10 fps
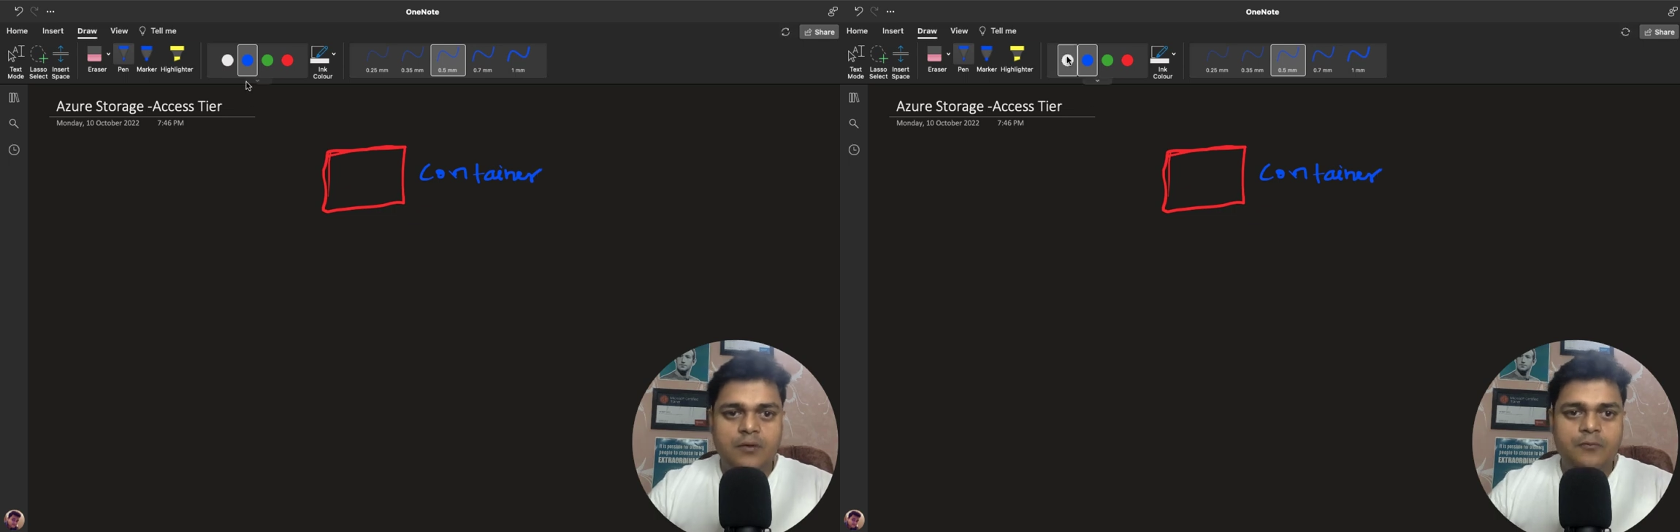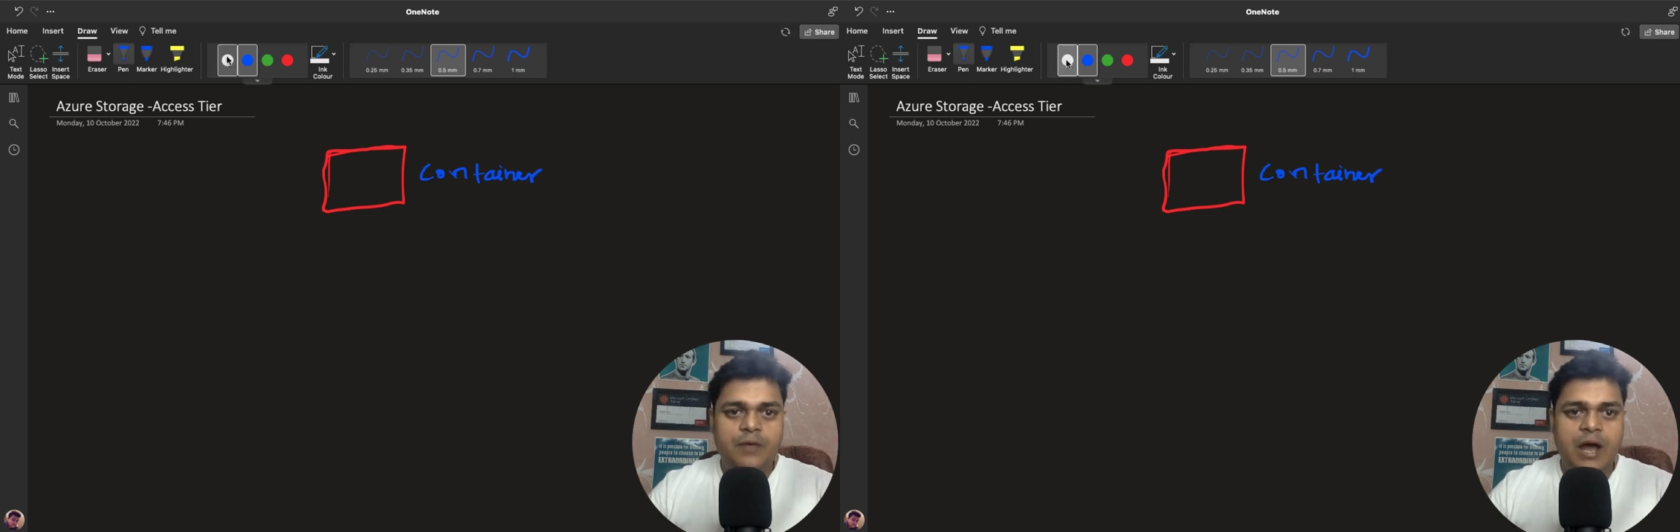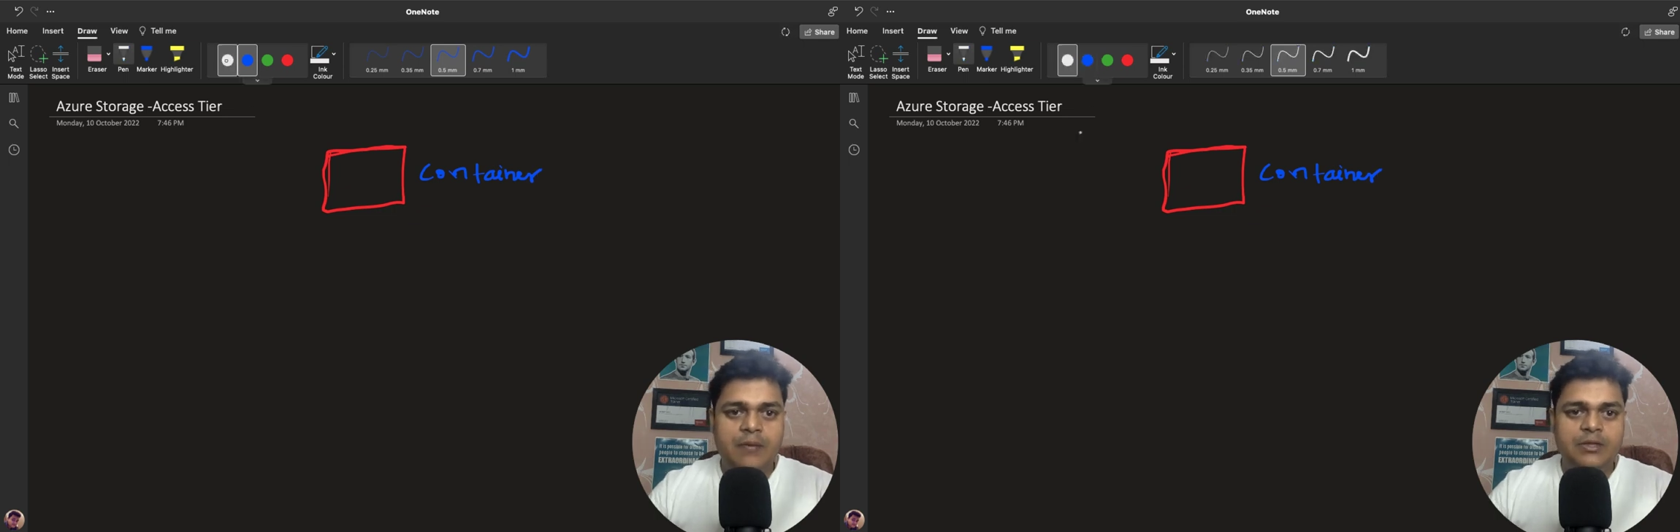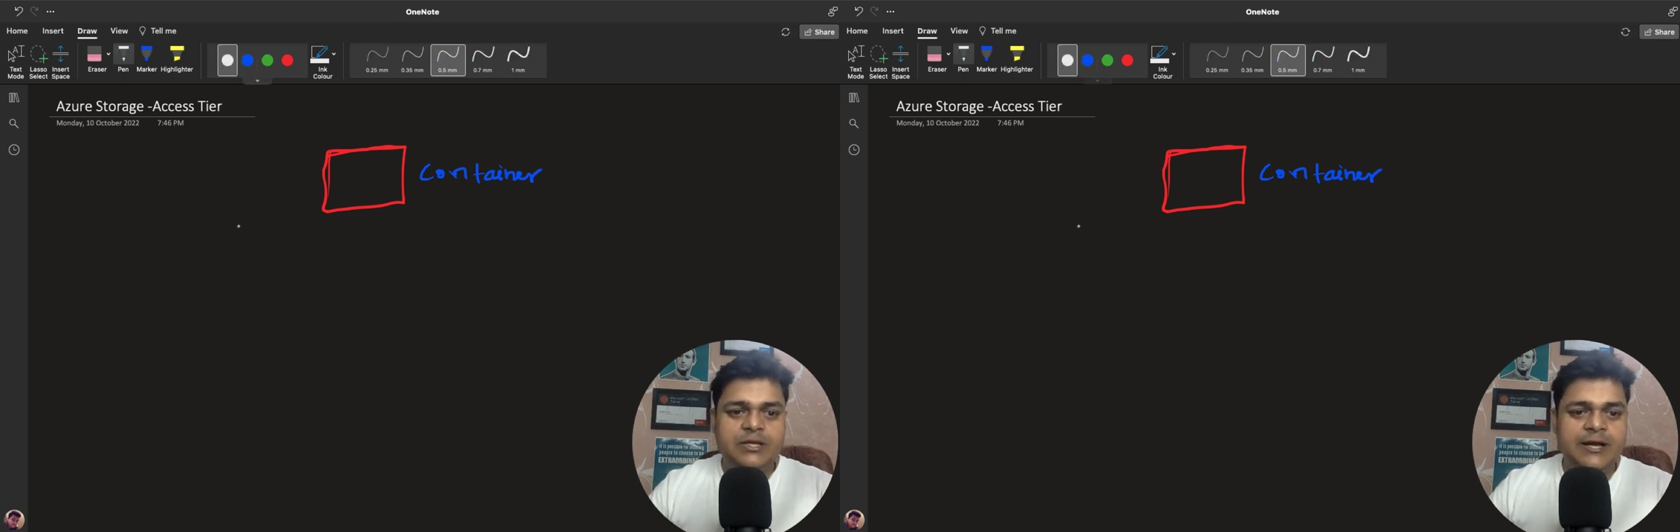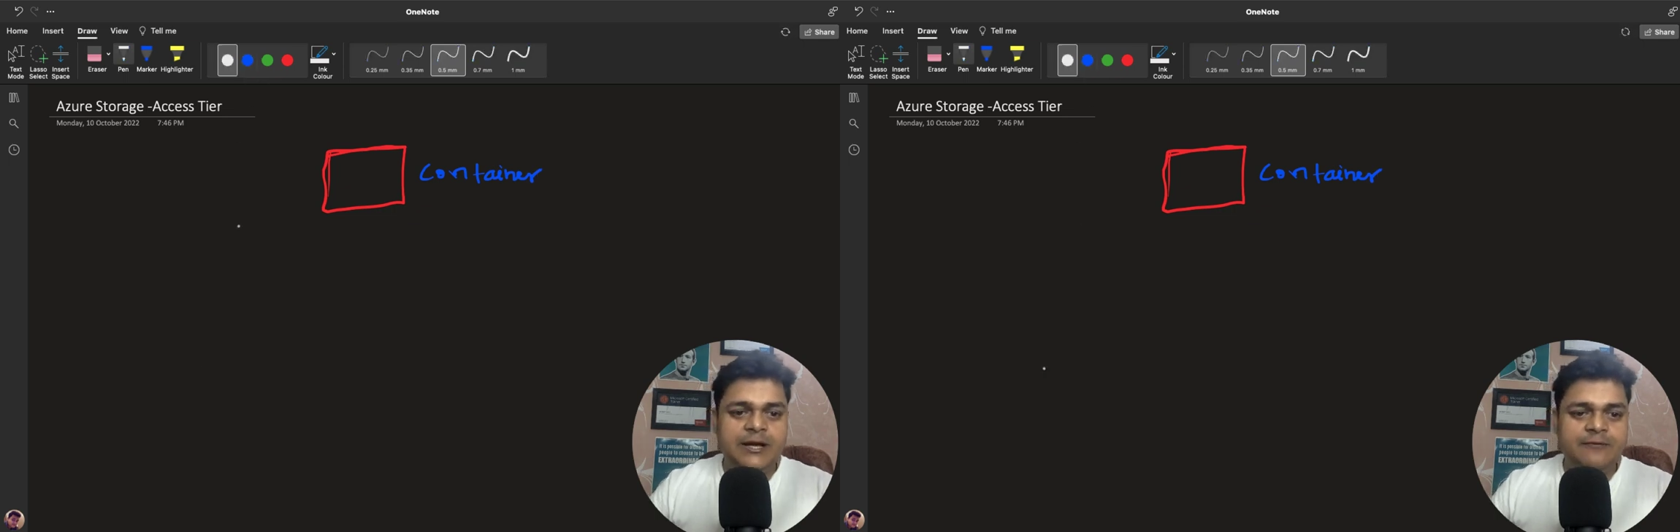We have a
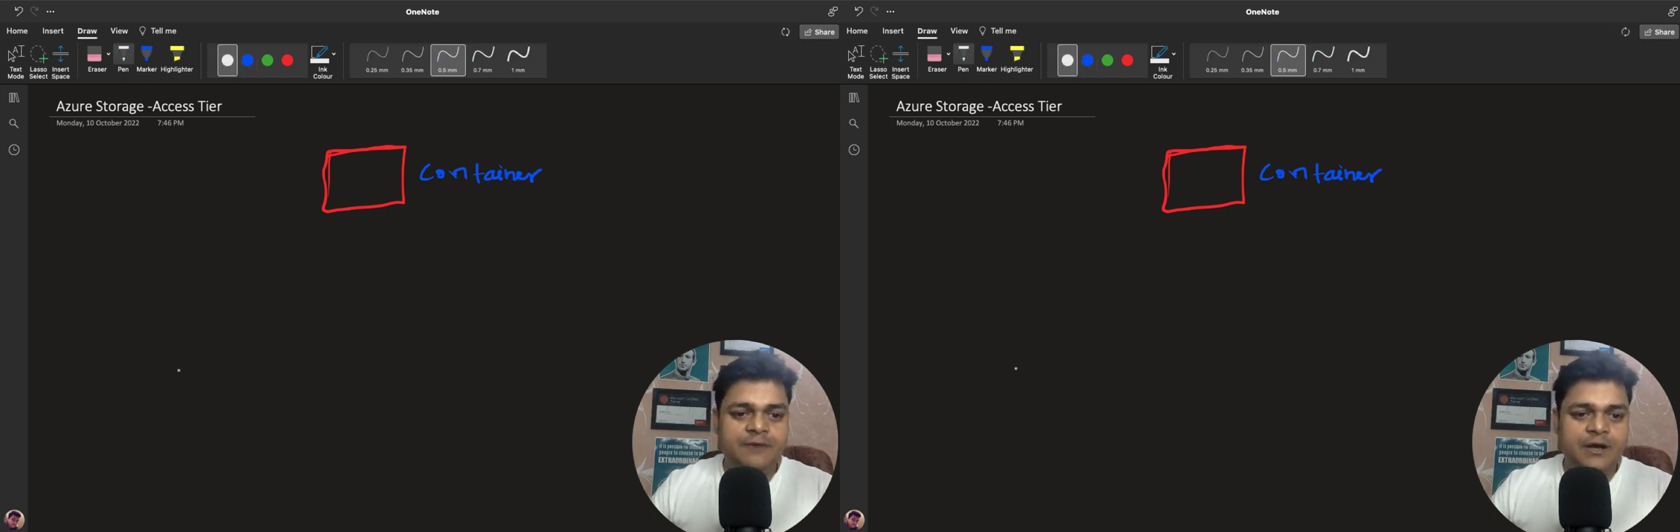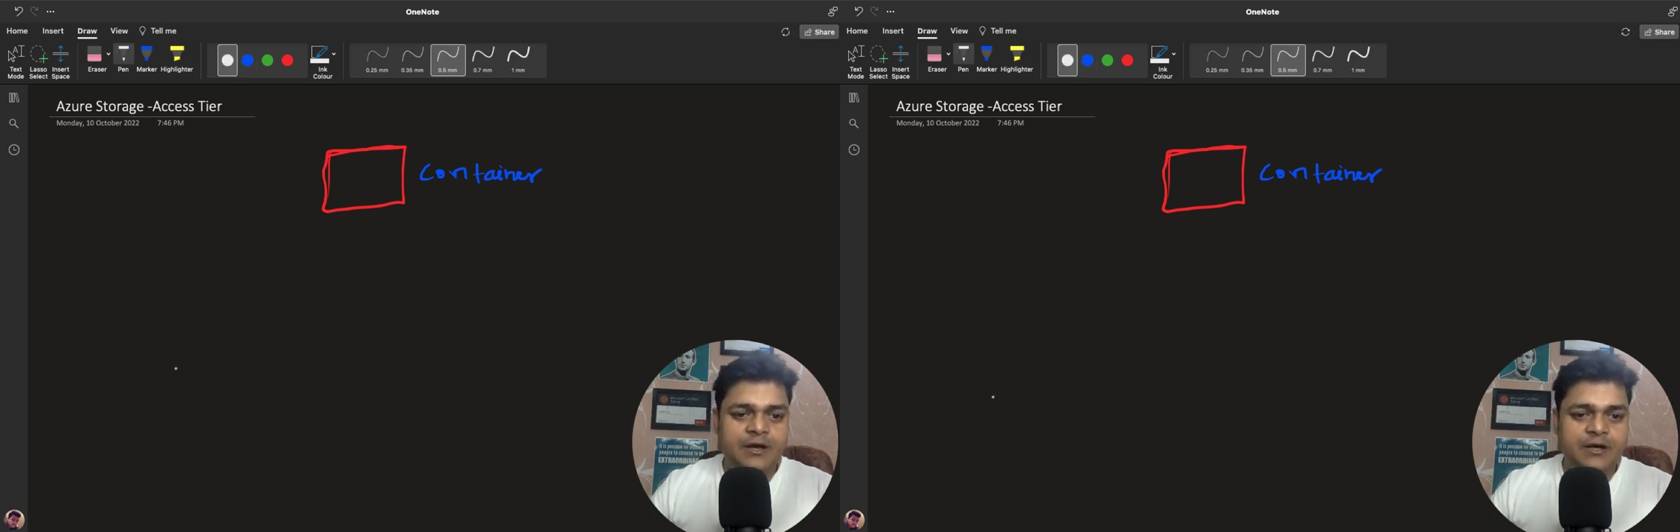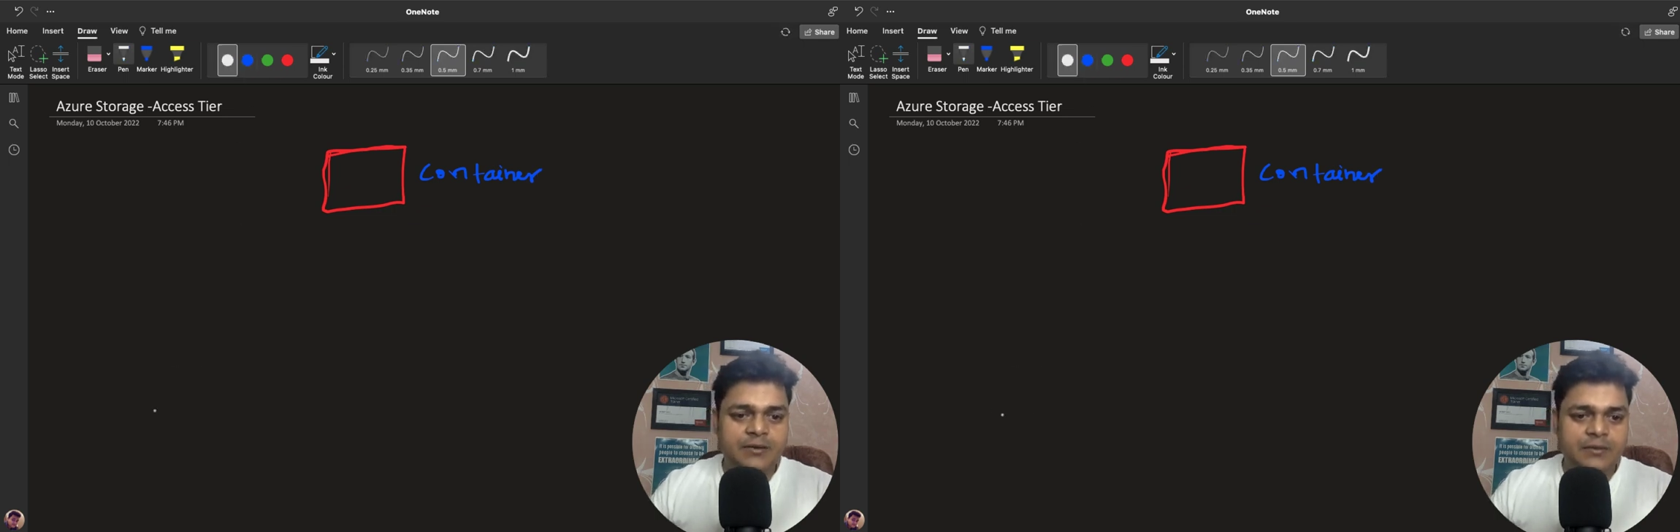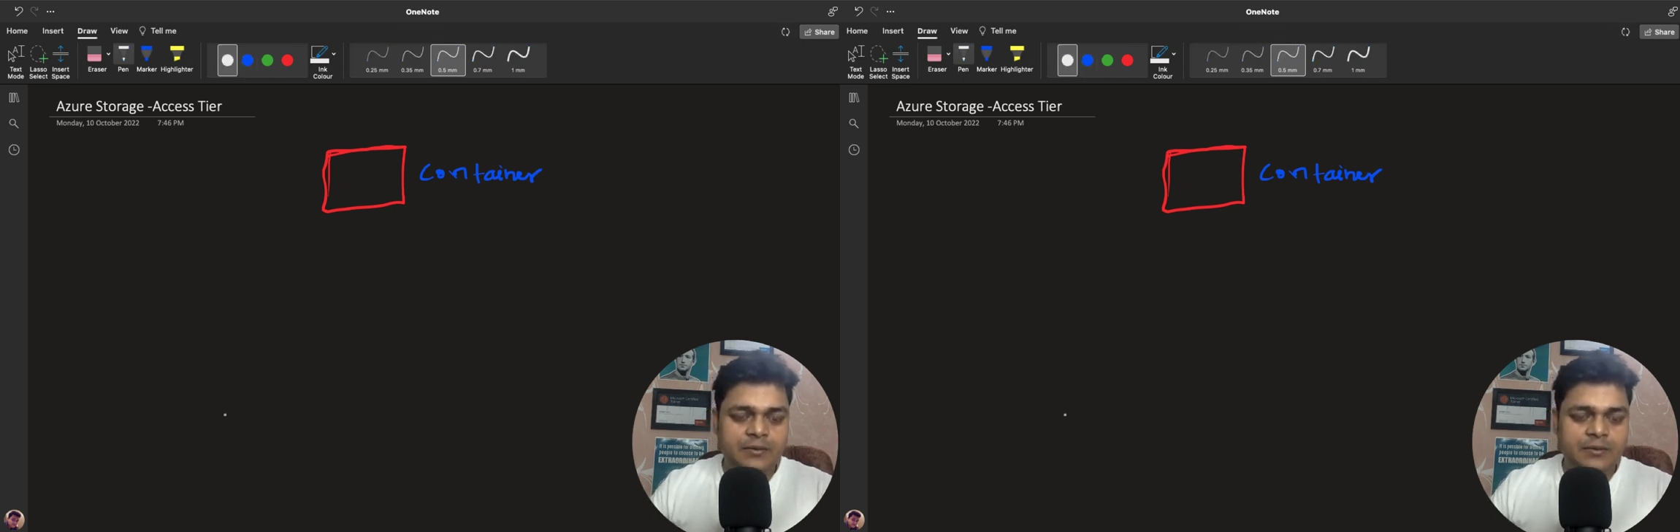three different